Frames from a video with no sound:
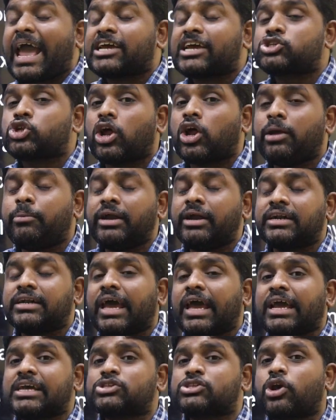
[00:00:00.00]
taxonomy.
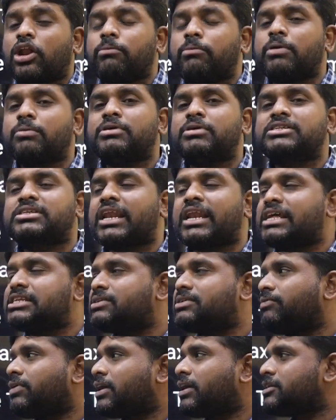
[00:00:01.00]
Taxonomy means
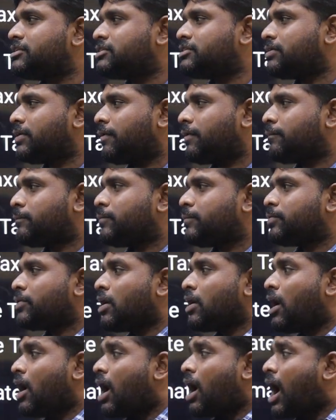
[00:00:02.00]
classification.
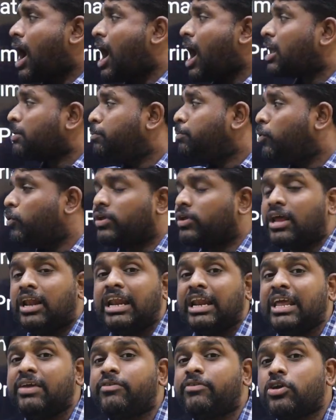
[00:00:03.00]

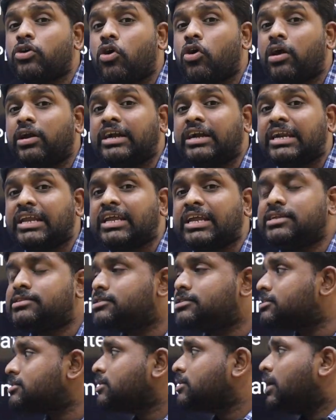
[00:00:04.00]
Arboreal, living on
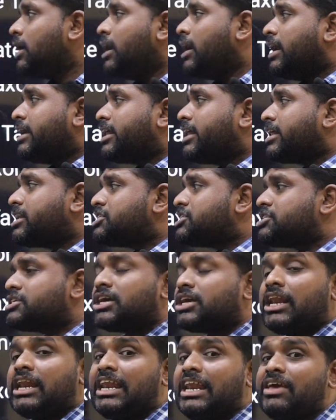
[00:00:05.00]
trees.
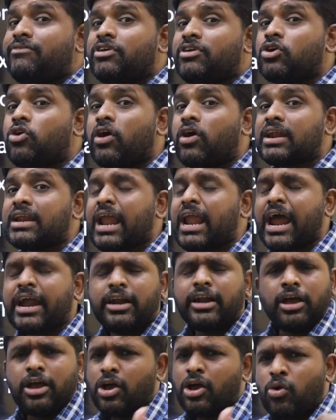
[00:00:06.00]
Terrestrial, living on
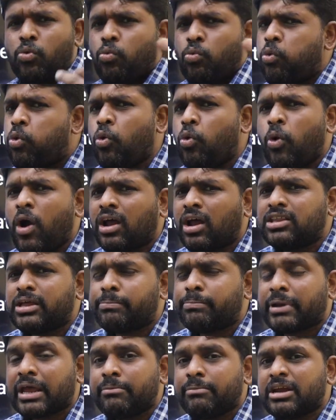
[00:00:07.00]
land. Who are
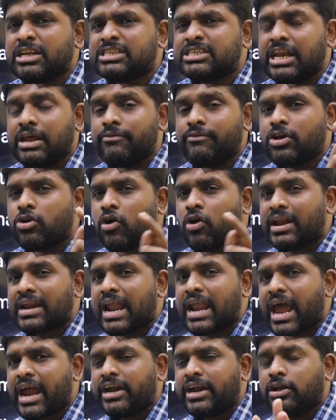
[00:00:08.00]
the primates living
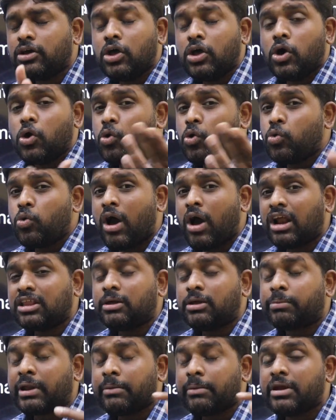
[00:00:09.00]
on land? Who
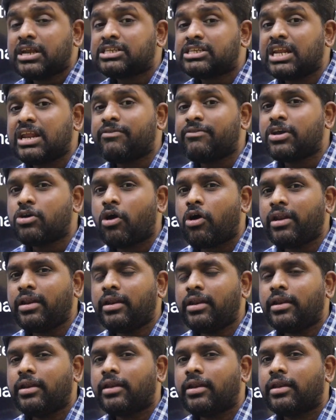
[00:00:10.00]
are the primates living
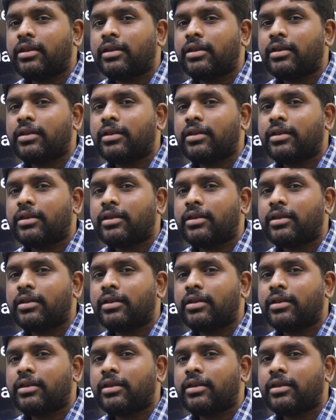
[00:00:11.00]
on